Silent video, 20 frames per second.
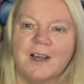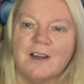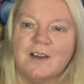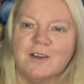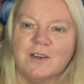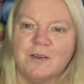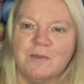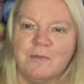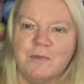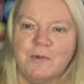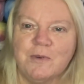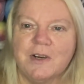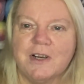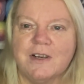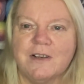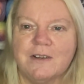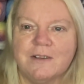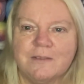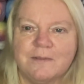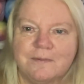Good
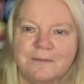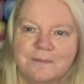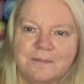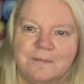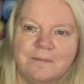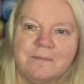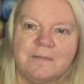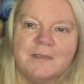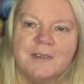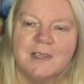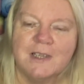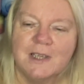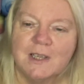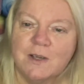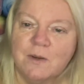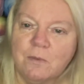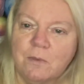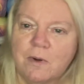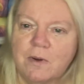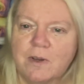morning.
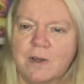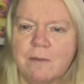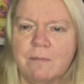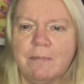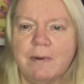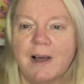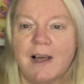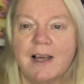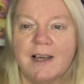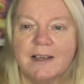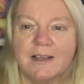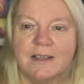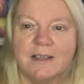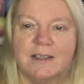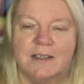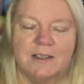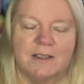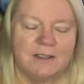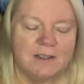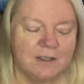Welcome back
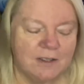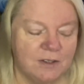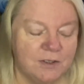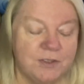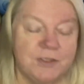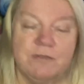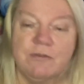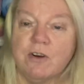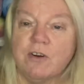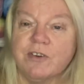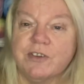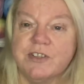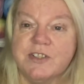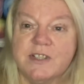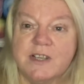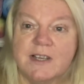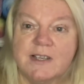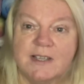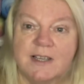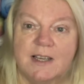to
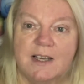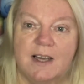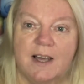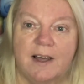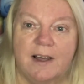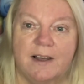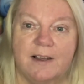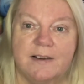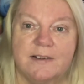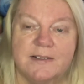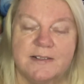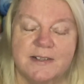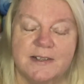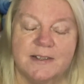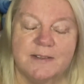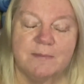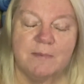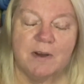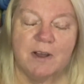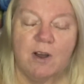Rocksteady and
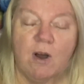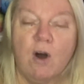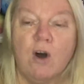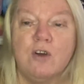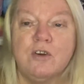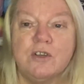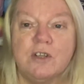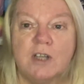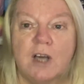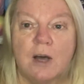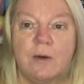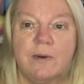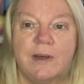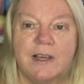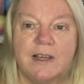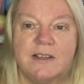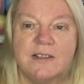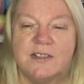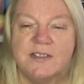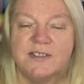my
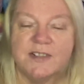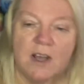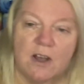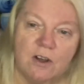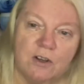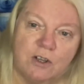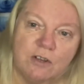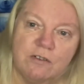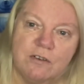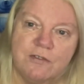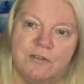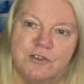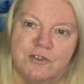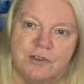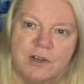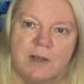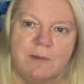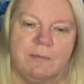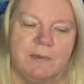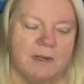ongoing saga of
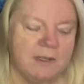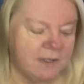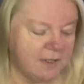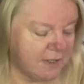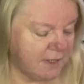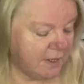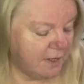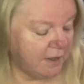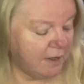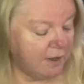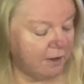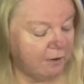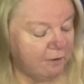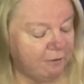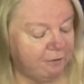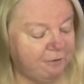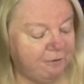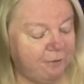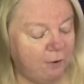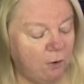treatment
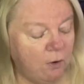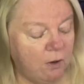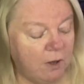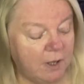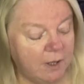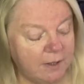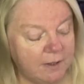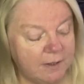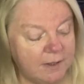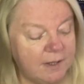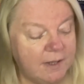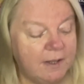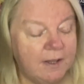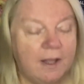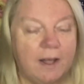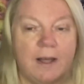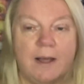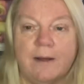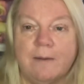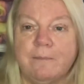for
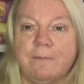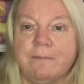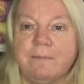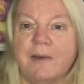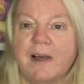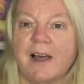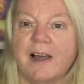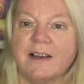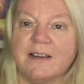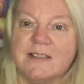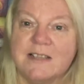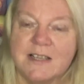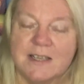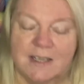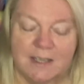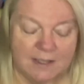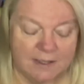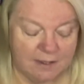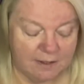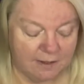
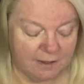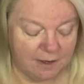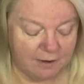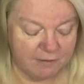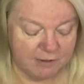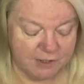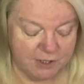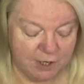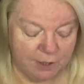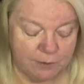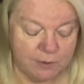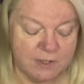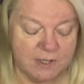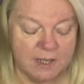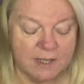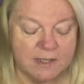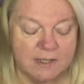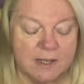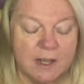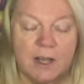actinic
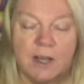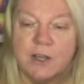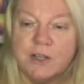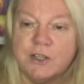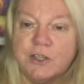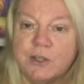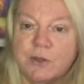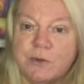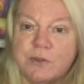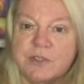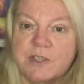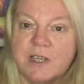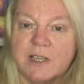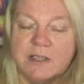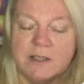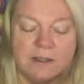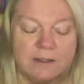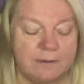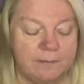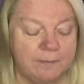keratosis
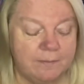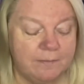using